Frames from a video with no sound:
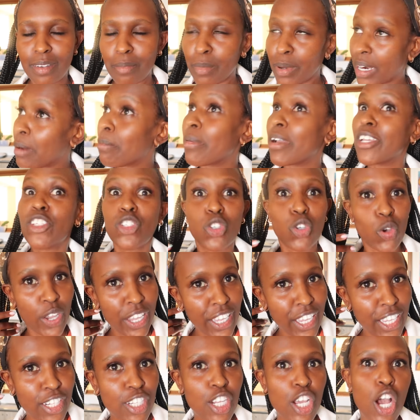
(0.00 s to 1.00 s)
But I'm
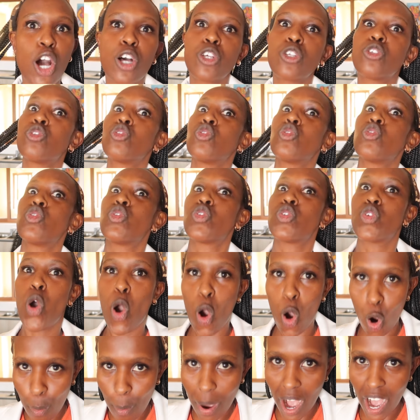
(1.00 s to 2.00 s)
enjoying it
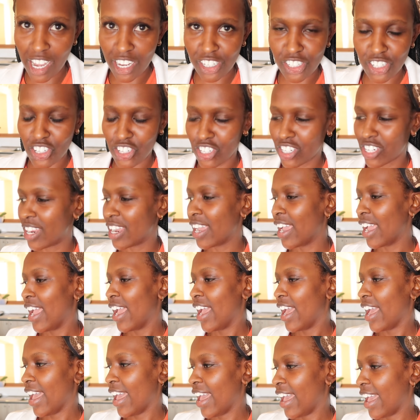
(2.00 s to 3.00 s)
so much.
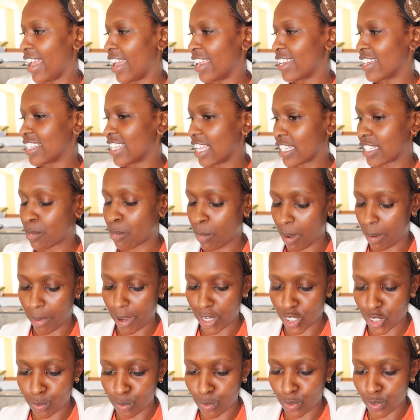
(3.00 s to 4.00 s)
And that's my
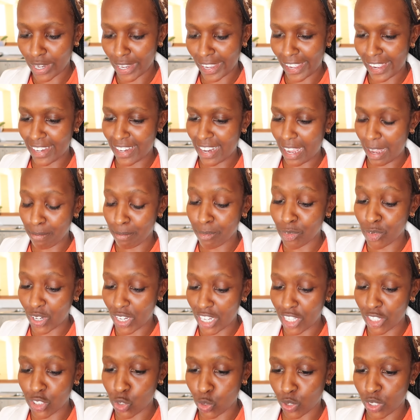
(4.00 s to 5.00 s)
March book. And I'm
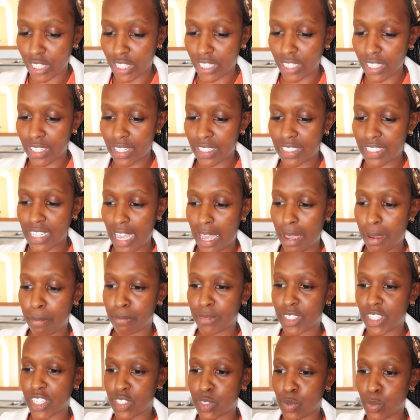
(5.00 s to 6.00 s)
really joking because
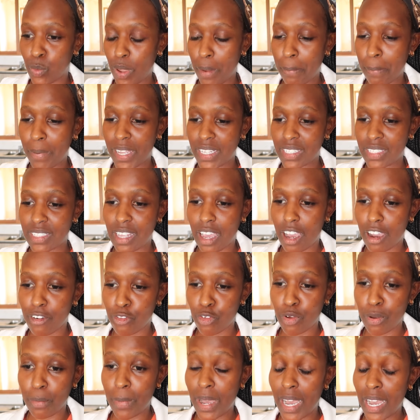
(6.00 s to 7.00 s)
I'm just way past the
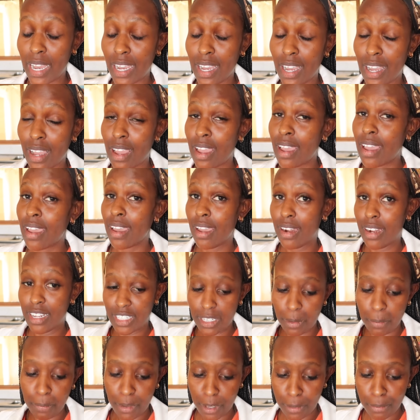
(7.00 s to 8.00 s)
halfway mark and
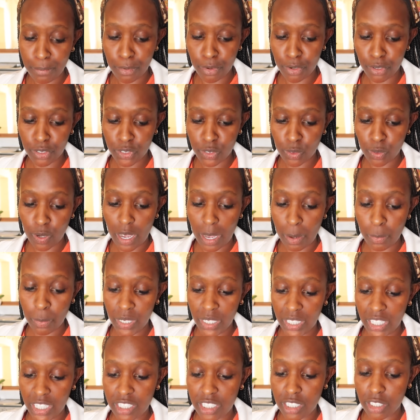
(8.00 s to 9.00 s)
it's a big book, so I
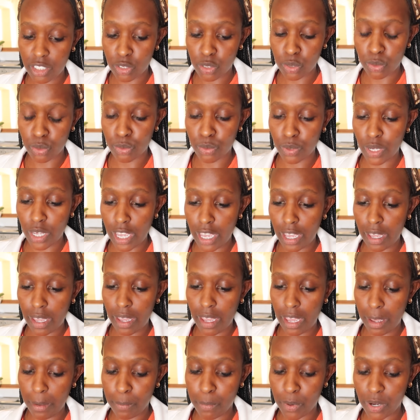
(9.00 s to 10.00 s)
will eat into
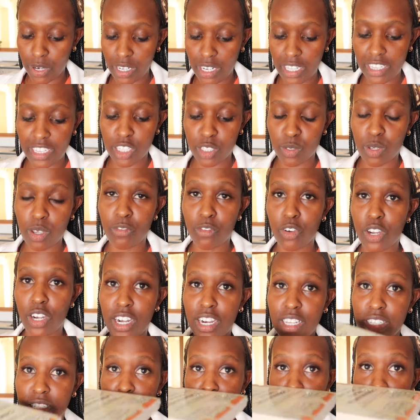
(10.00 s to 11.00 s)
April. And that's why I've
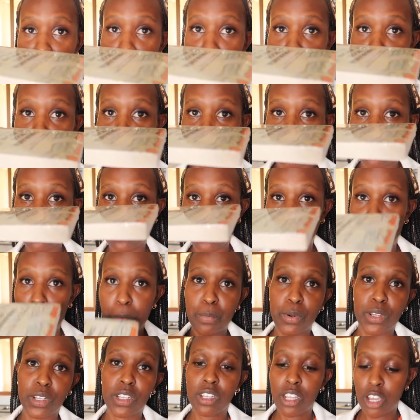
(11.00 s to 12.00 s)
gotten a small book for
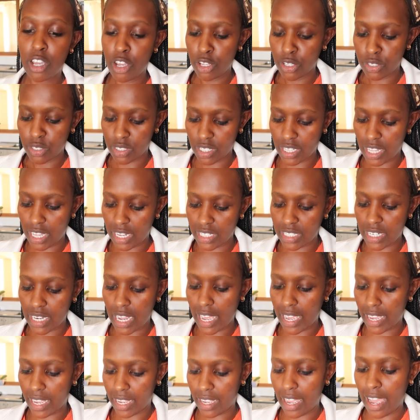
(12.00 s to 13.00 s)
April so that
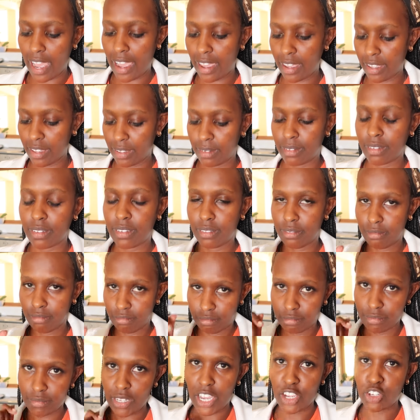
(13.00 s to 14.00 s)

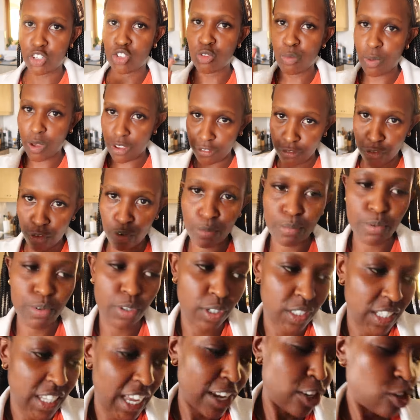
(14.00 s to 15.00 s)
I do my 4
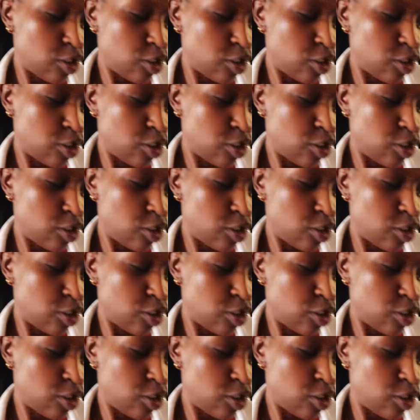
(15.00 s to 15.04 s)
books.